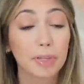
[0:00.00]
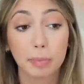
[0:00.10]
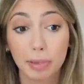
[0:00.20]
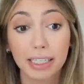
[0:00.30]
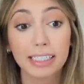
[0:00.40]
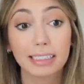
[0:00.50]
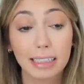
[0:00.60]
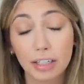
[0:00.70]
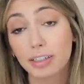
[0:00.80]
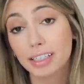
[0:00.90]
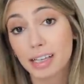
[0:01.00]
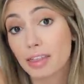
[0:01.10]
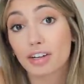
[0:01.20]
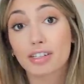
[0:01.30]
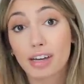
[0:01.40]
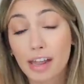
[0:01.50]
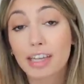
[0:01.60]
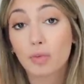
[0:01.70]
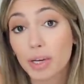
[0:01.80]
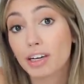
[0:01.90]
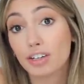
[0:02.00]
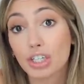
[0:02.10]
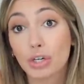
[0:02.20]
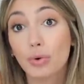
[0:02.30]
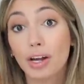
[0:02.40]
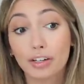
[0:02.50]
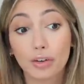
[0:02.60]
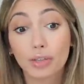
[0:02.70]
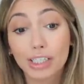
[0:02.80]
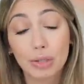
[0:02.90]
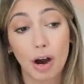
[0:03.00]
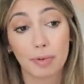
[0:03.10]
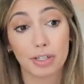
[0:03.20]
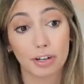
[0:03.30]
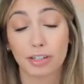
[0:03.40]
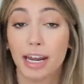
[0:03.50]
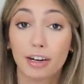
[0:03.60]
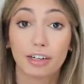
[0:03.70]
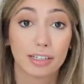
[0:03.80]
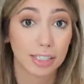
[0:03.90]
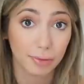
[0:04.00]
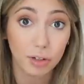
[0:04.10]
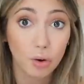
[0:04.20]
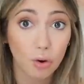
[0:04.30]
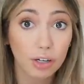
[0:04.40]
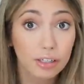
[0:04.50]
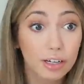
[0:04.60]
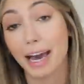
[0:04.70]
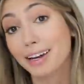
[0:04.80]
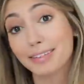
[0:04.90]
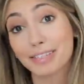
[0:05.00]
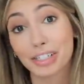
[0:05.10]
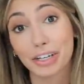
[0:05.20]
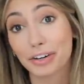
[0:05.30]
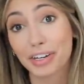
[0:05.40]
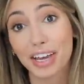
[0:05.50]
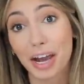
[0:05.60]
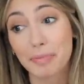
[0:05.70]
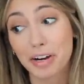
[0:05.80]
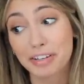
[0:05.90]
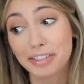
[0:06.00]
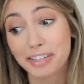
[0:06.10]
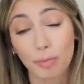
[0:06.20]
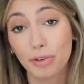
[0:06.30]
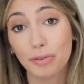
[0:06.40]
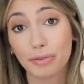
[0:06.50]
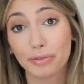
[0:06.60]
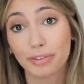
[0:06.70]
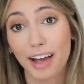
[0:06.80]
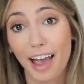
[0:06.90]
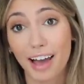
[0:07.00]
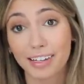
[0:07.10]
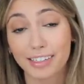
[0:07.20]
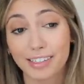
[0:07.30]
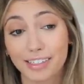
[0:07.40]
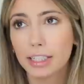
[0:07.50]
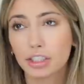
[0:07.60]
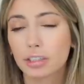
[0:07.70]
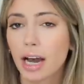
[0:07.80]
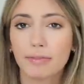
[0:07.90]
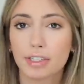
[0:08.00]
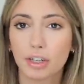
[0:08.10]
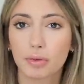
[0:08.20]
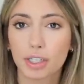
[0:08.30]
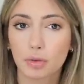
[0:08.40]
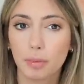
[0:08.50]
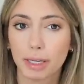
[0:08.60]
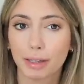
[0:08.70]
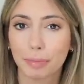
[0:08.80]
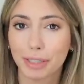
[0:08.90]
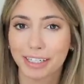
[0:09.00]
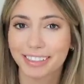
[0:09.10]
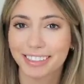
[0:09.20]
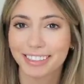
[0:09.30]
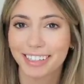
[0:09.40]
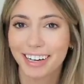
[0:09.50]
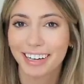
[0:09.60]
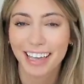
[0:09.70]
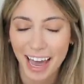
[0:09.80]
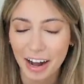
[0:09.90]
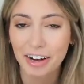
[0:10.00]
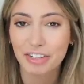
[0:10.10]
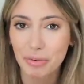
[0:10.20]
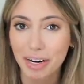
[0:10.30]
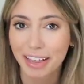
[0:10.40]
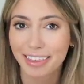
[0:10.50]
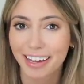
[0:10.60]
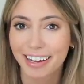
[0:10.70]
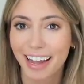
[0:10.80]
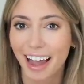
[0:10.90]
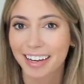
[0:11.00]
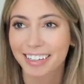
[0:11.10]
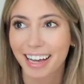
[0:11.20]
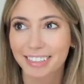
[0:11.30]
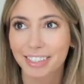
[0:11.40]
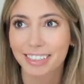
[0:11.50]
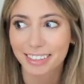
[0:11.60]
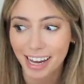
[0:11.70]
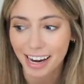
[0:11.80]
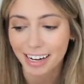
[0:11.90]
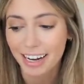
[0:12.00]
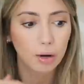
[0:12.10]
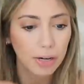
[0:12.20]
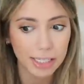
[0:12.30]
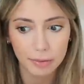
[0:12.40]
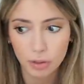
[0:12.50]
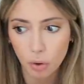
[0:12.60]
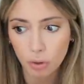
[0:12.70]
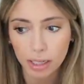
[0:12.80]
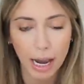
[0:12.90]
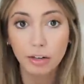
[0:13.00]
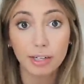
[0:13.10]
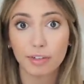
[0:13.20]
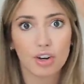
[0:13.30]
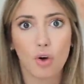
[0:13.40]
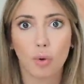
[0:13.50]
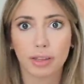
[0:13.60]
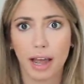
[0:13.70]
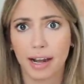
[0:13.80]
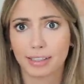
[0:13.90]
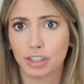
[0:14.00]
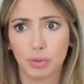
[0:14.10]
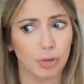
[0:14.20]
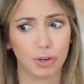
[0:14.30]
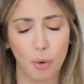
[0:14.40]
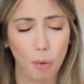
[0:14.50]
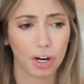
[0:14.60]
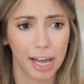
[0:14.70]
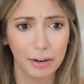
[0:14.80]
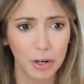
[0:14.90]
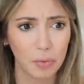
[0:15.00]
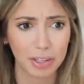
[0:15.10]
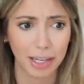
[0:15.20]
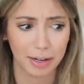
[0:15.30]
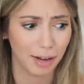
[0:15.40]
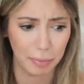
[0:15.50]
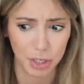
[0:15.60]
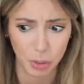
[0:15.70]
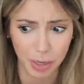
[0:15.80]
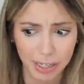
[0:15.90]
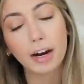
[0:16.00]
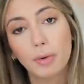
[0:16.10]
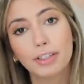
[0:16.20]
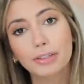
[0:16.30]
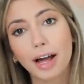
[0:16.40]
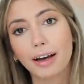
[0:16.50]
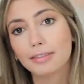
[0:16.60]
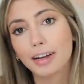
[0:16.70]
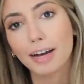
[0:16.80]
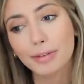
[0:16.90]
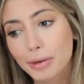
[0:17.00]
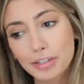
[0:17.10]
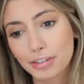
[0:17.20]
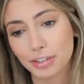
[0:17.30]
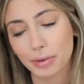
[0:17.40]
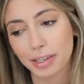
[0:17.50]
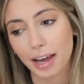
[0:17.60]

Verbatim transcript: but the police literally said there's nothing we can do and your only two options are take her to civil court, get security cameras, or move. And I shouldn't have to deal with this woman. The police cannot do anything. And that's insane. Going to civil court, like I don't even know what the heck to do in court. I don't know what that I'm doing. I don't want to do that. I have no interest in doing